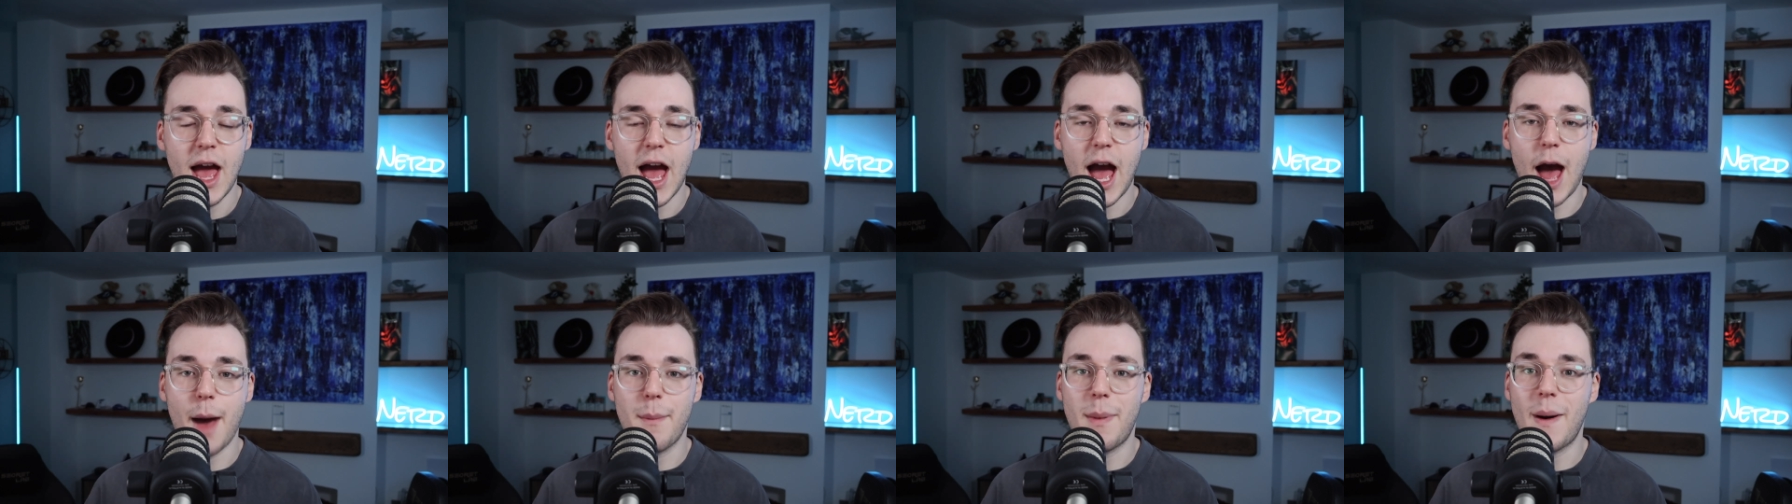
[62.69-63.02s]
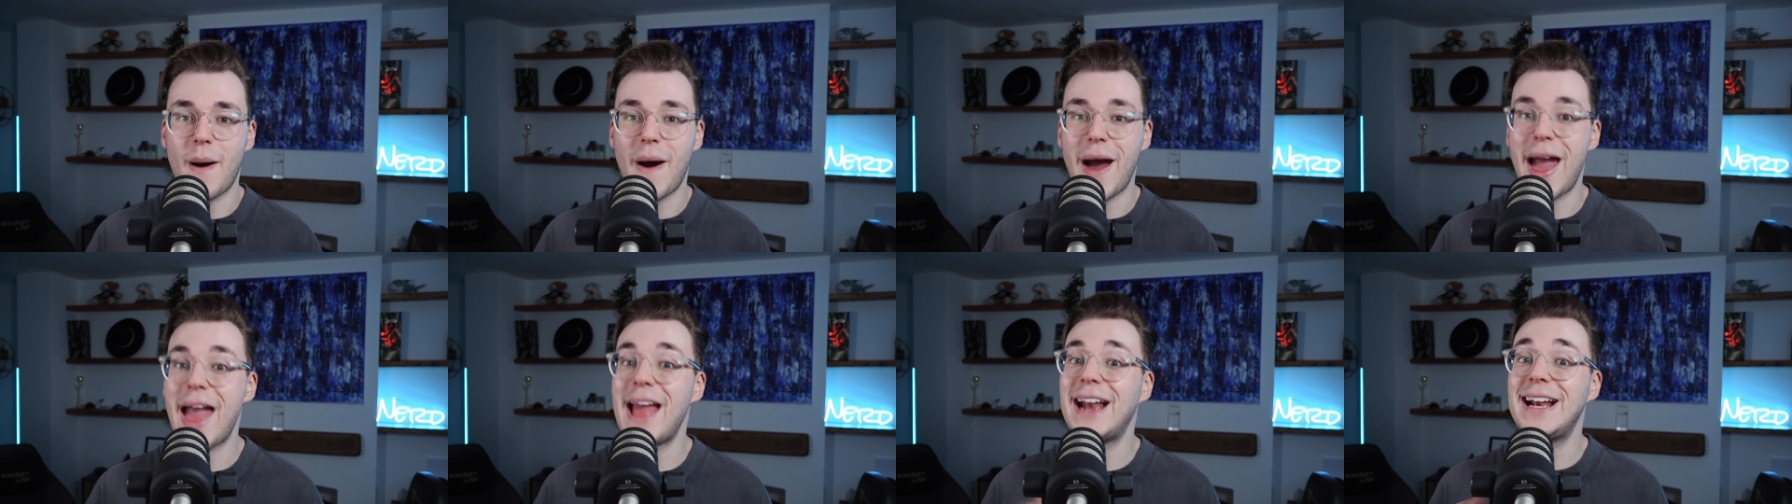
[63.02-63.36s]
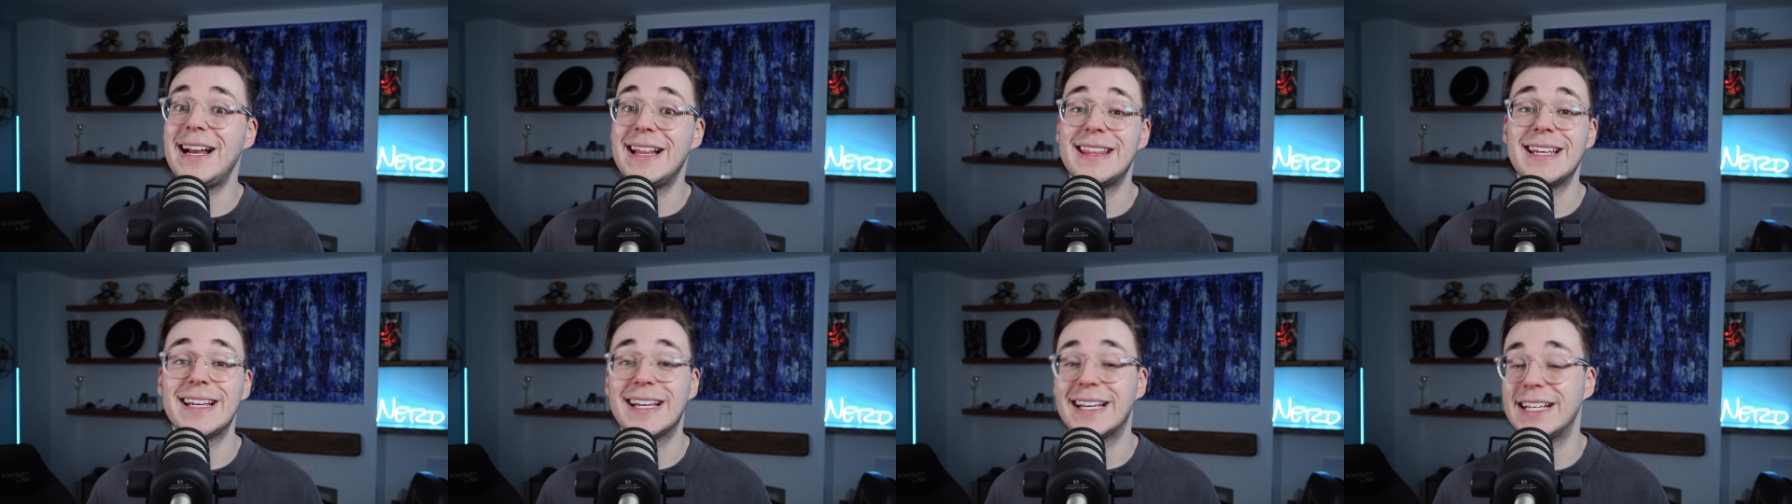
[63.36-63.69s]
about
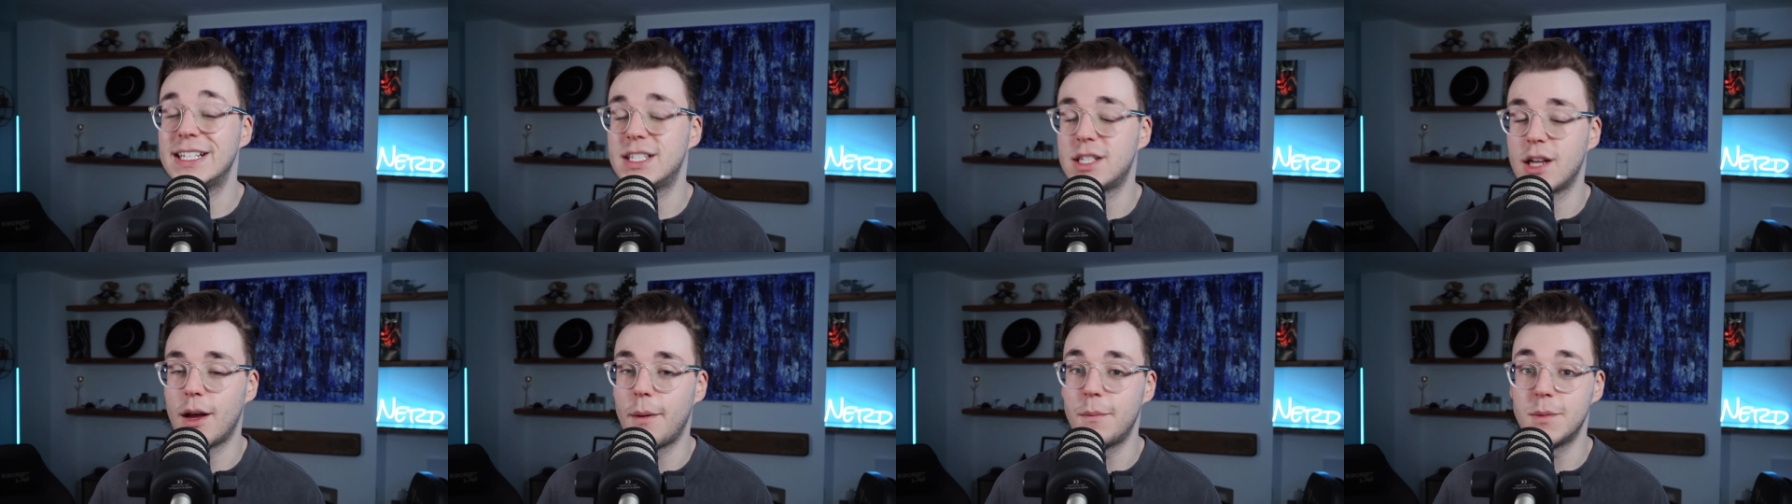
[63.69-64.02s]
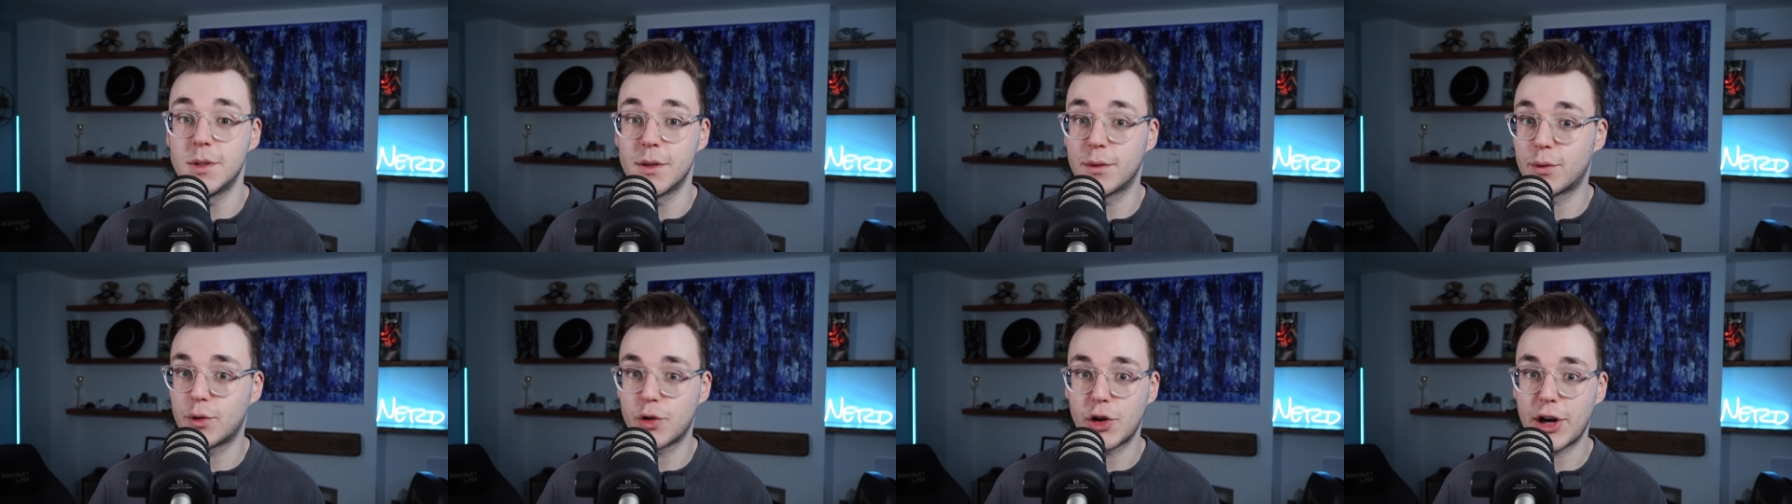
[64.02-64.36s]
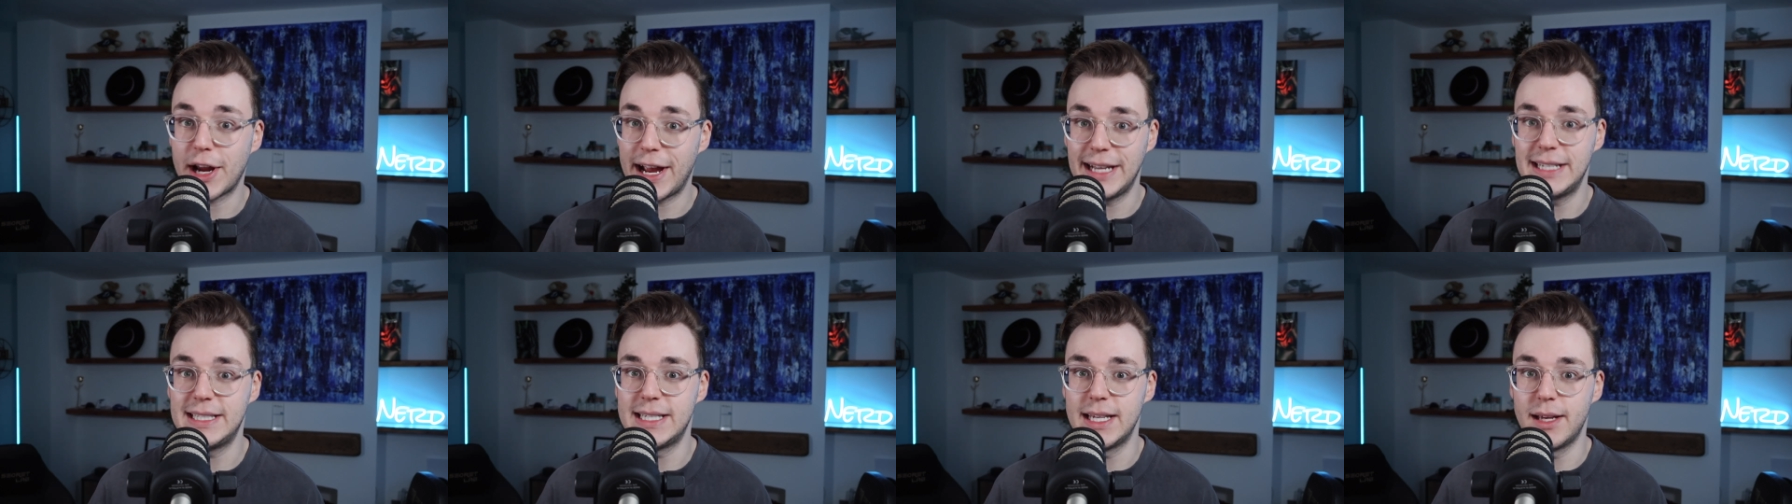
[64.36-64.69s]
anything in terms of
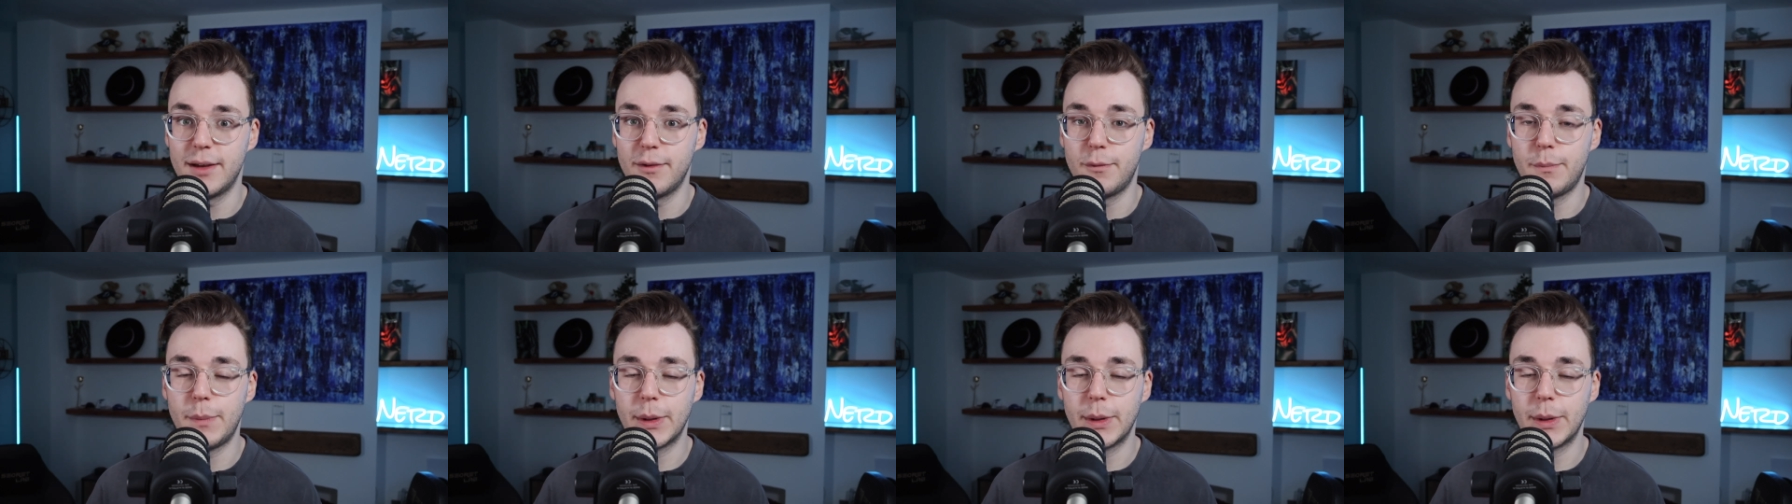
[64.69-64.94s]
creative,